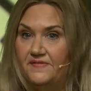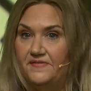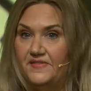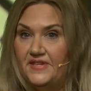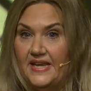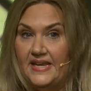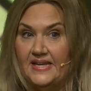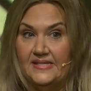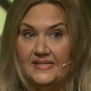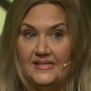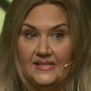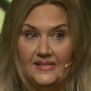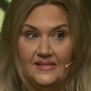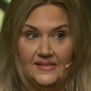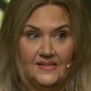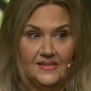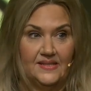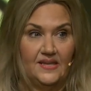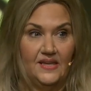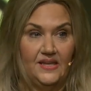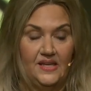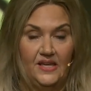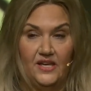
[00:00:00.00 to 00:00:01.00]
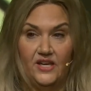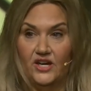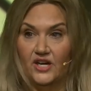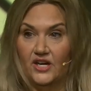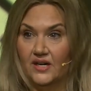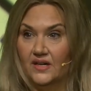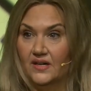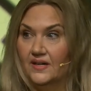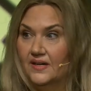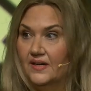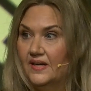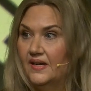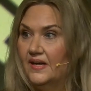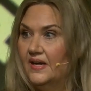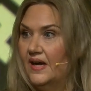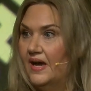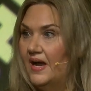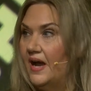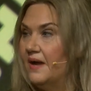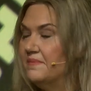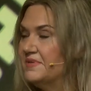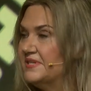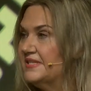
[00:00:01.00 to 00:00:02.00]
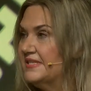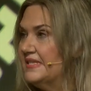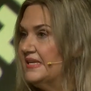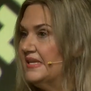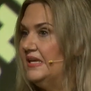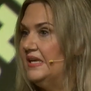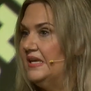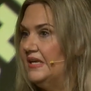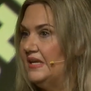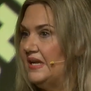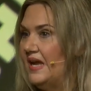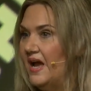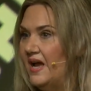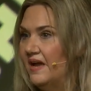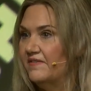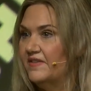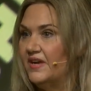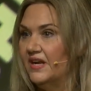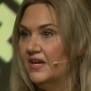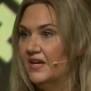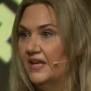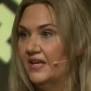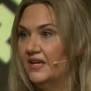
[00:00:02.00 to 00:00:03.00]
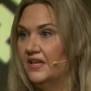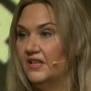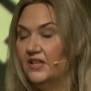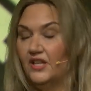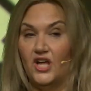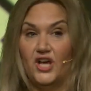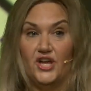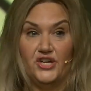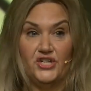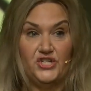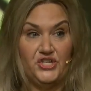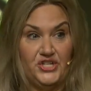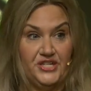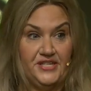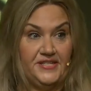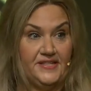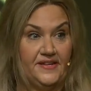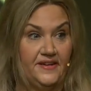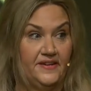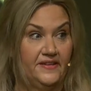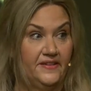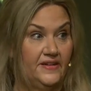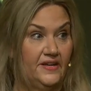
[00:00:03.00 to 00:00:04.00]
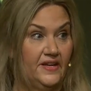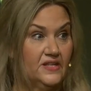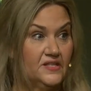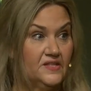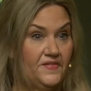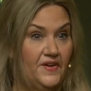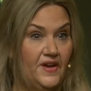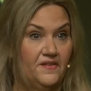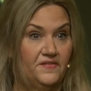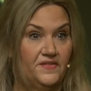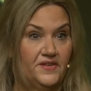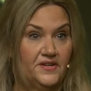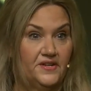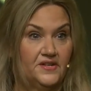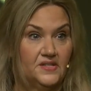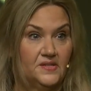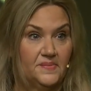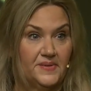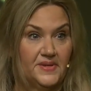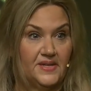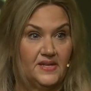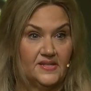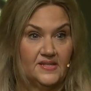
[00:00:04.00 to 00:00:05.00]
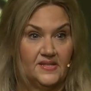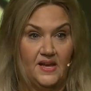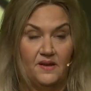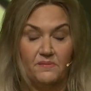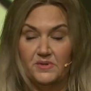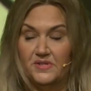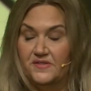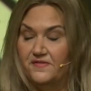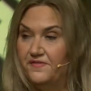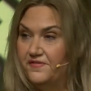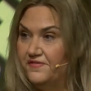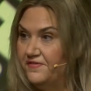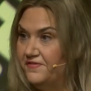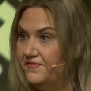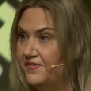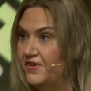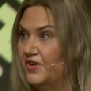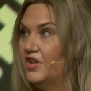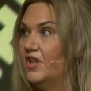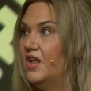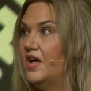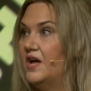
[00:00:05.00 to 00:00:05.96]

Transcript: Daisy's here. I'm just thinking, I've got to get a lot of shit done in the next five years because I was full